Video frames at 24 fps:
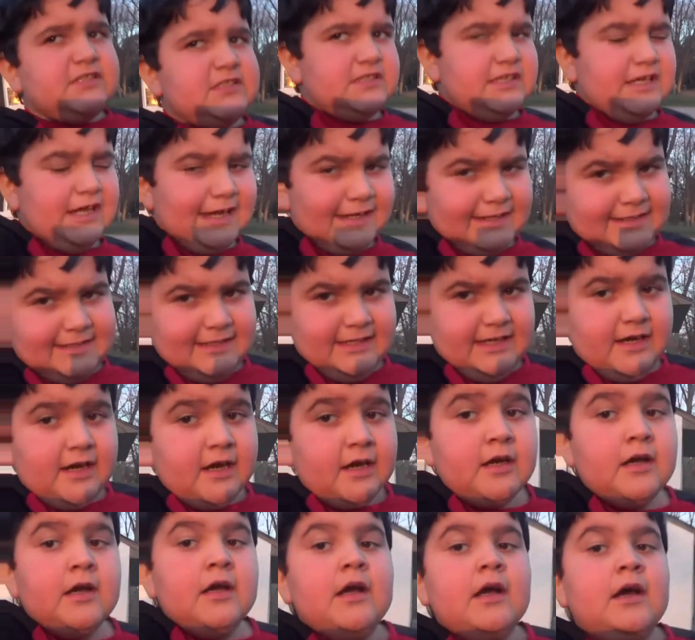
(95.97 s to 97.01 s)
the
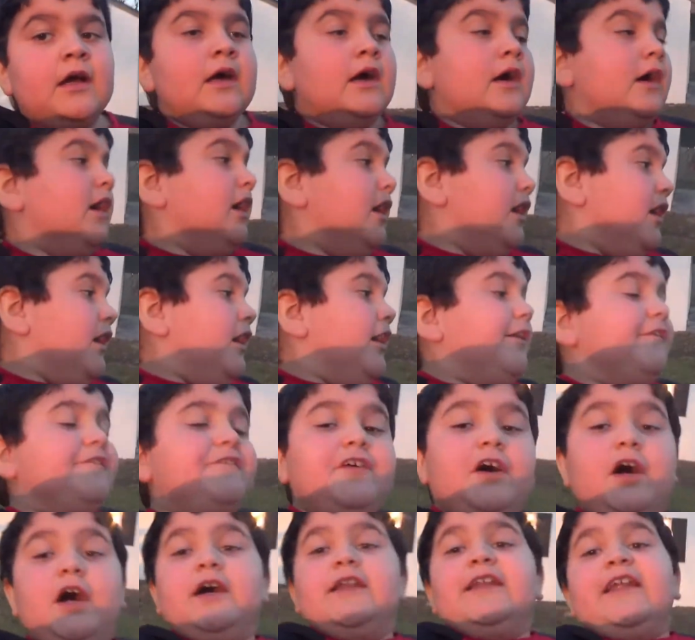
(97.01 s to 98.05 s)
idea of
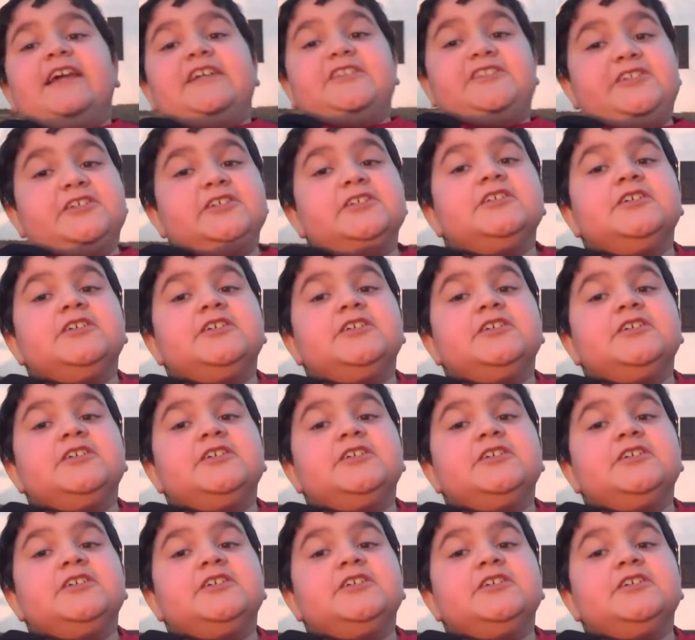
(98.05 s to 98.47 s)
a nation